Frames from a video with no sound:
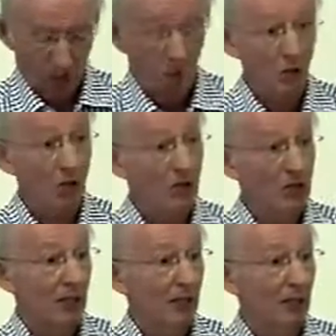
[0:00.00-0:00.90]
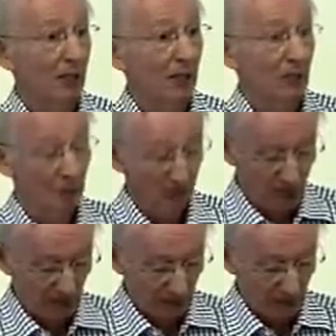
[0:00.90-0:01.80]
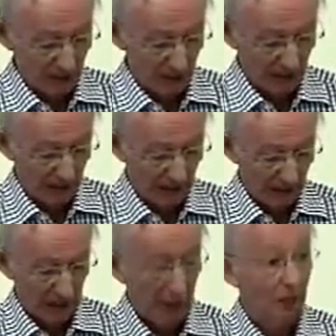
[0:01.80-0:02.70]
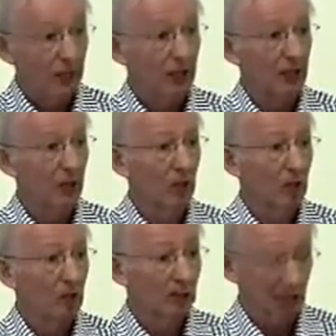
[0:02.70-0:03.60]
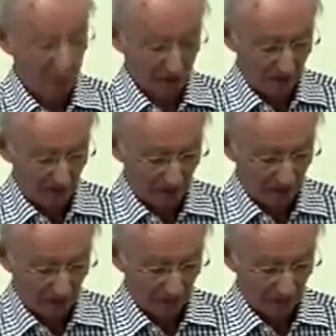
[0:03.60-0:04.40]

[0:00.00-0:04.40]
or concepts about religion in particular that can no longer be justified.